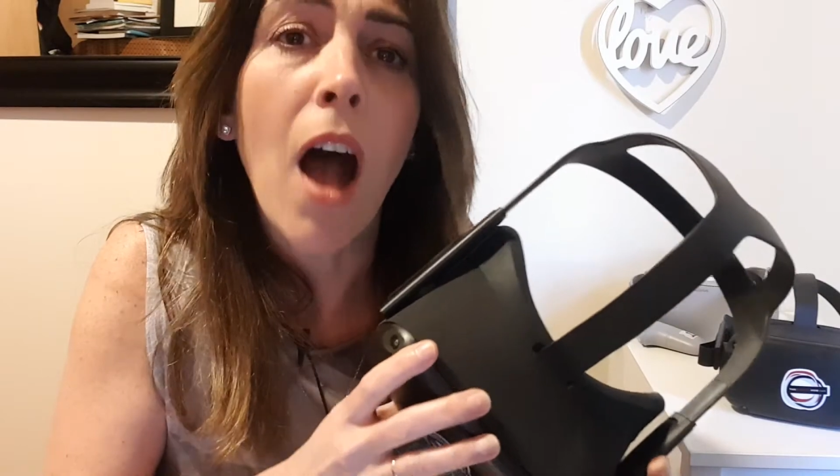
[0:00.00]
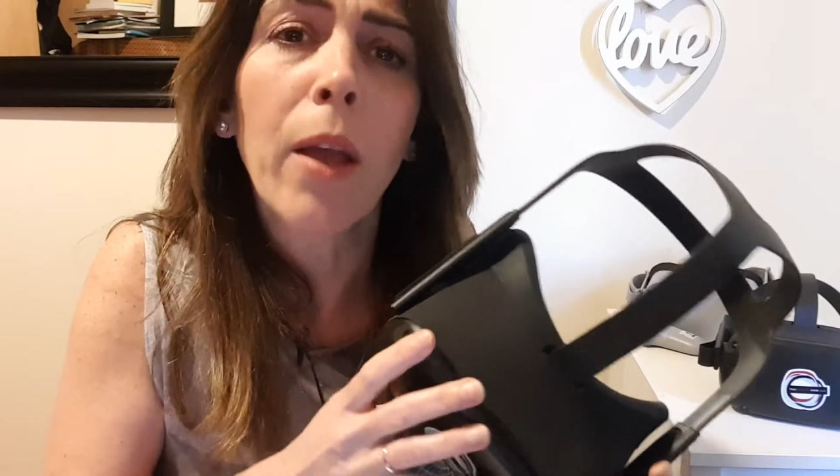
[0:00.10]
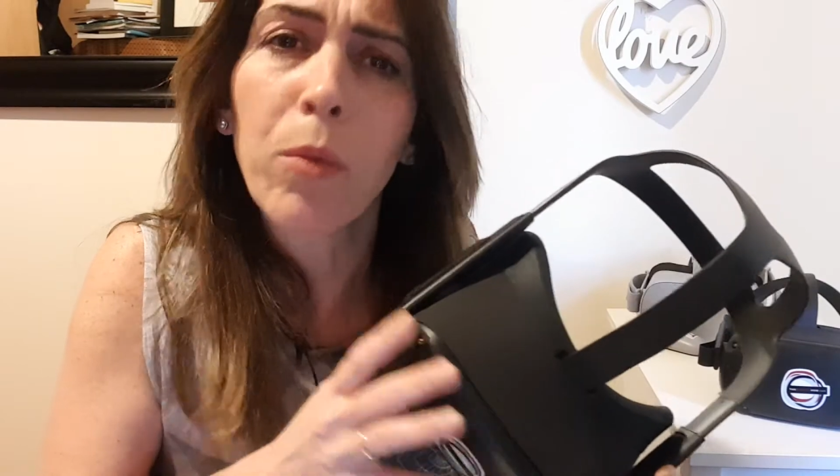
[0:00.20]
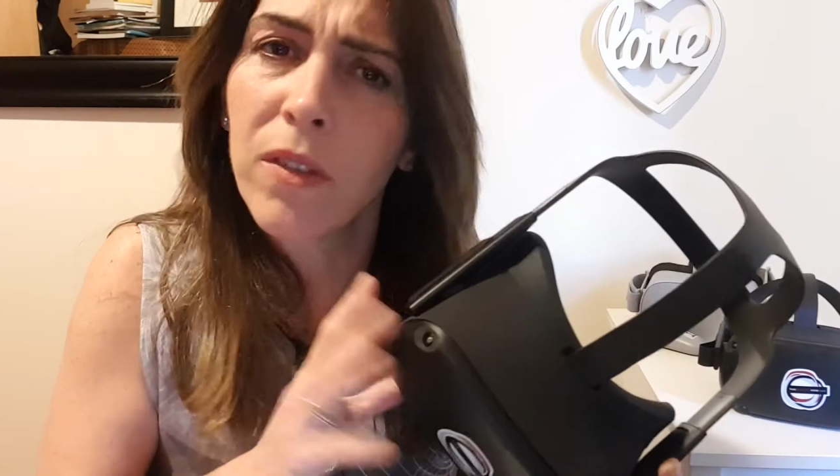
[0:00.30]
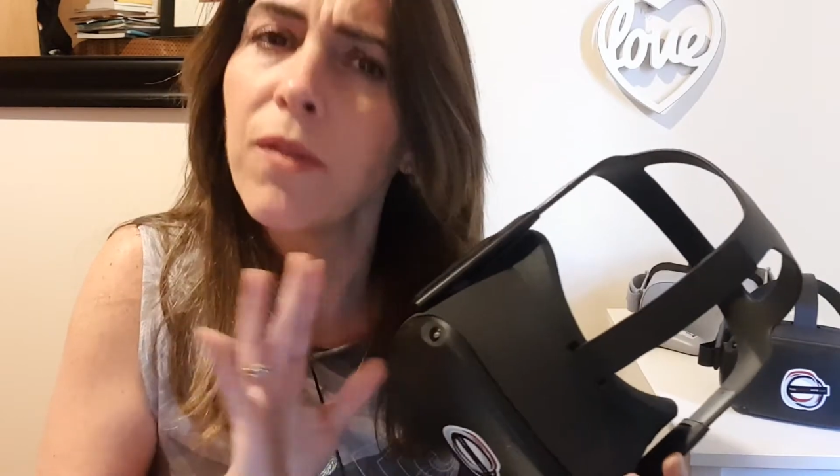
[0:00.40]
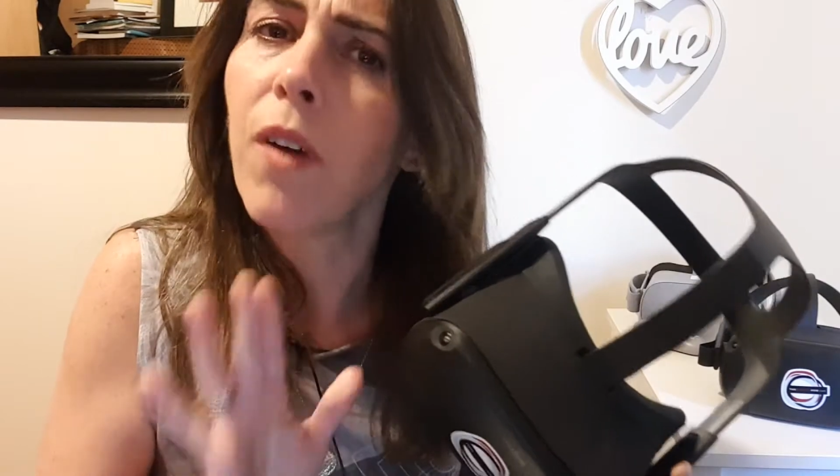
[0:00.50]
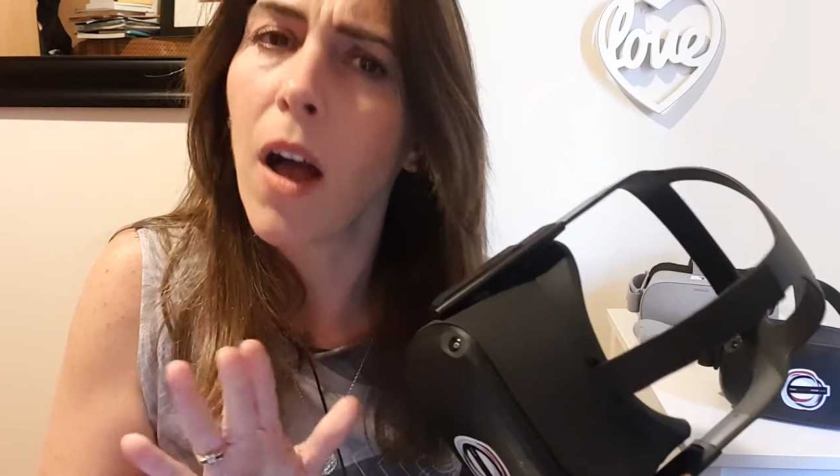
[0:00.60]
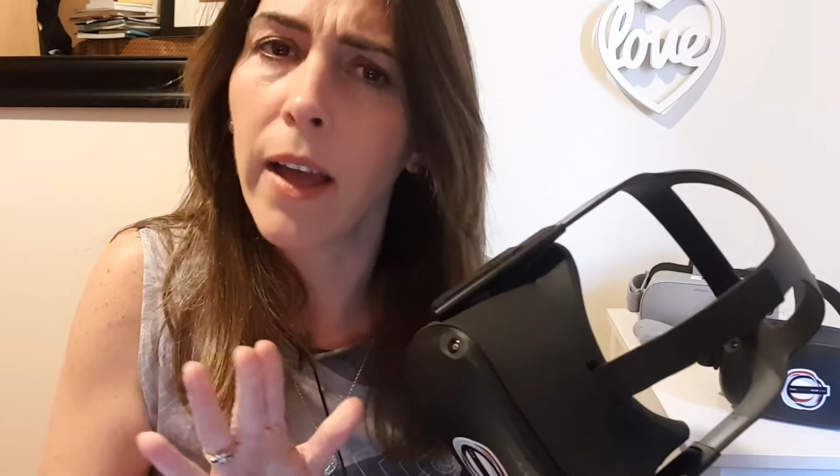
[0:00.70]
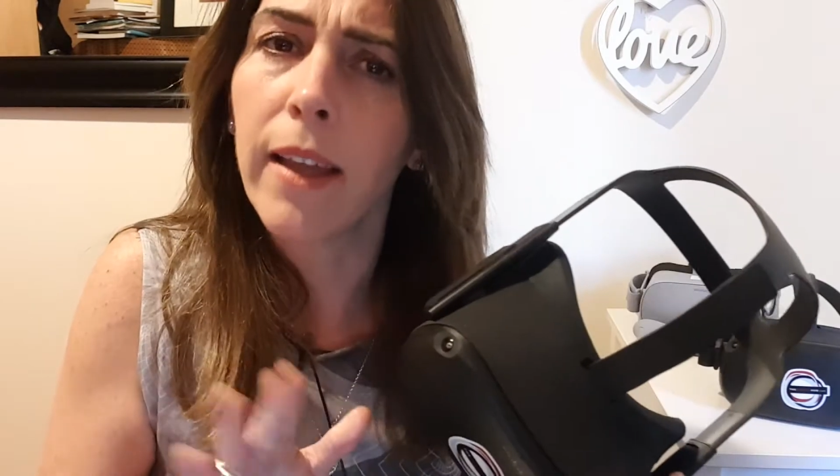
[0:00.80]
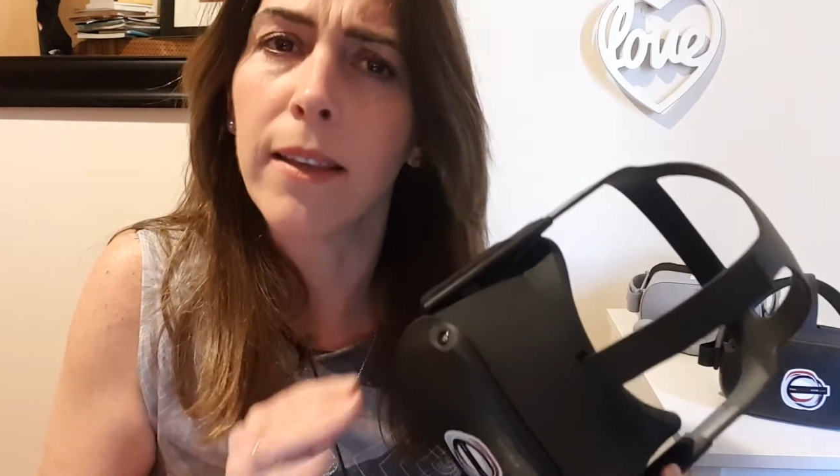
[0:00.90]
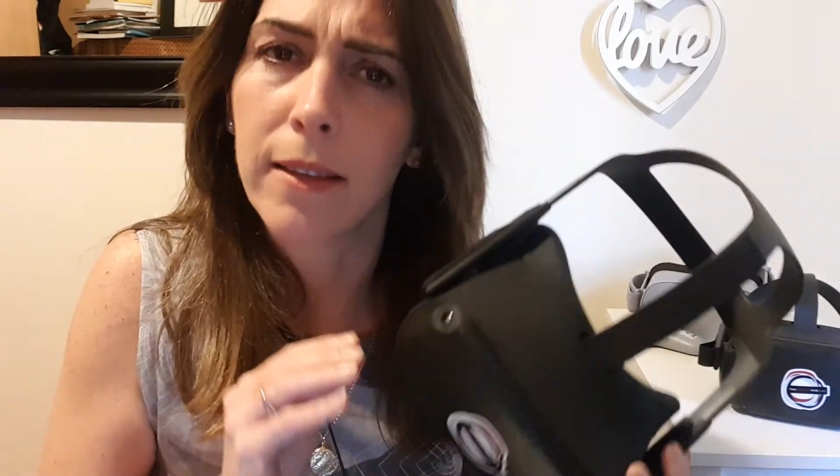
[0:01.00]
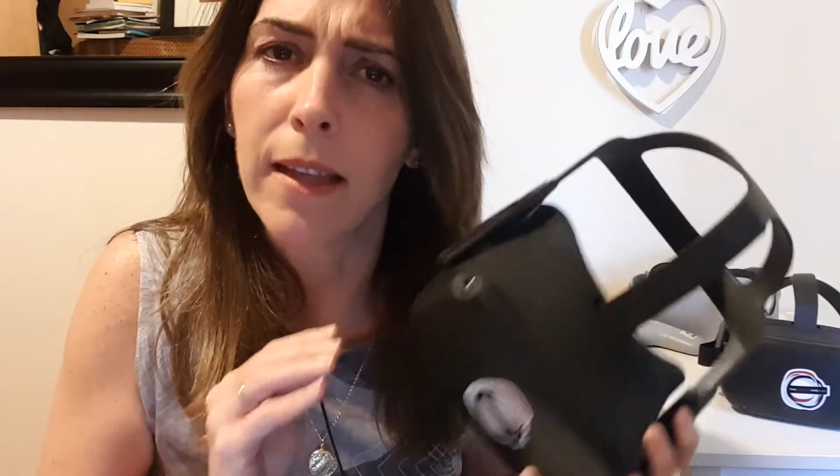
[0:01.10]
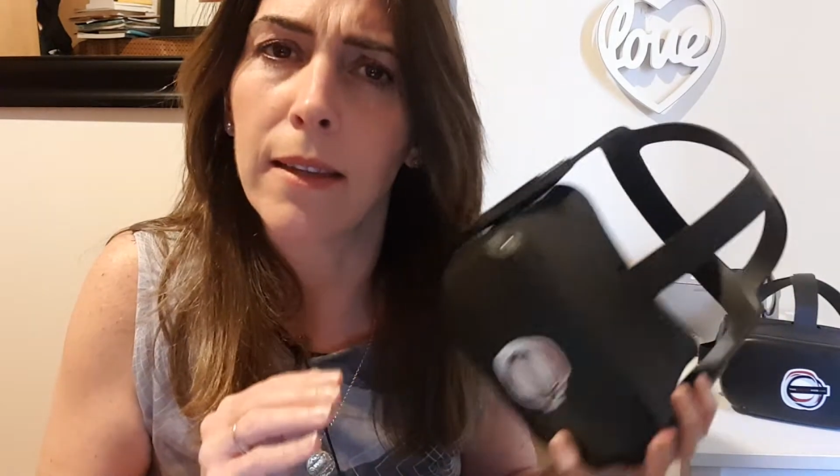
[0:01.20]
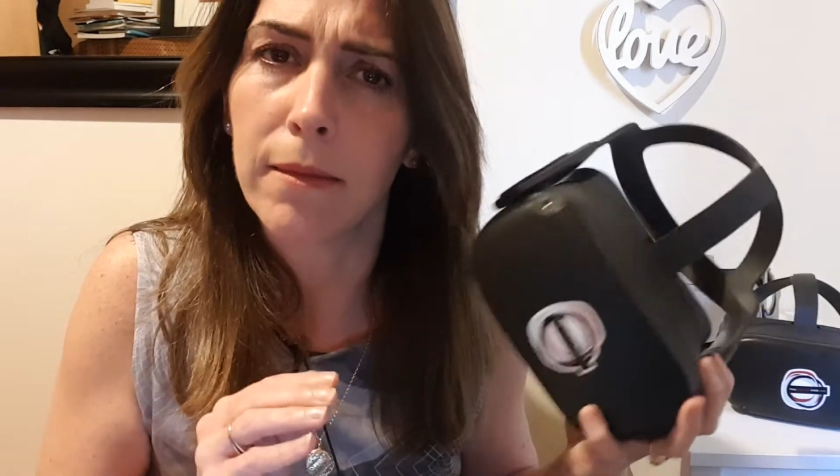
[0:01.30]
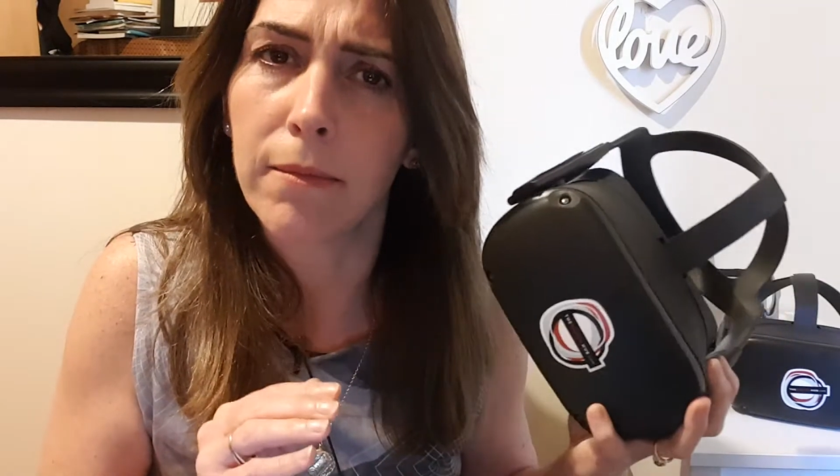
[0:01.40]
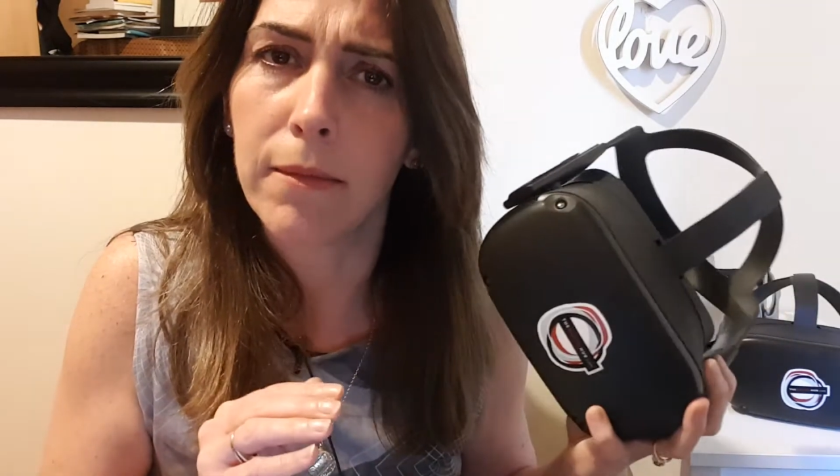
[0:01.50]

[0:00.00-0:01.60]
I was fine that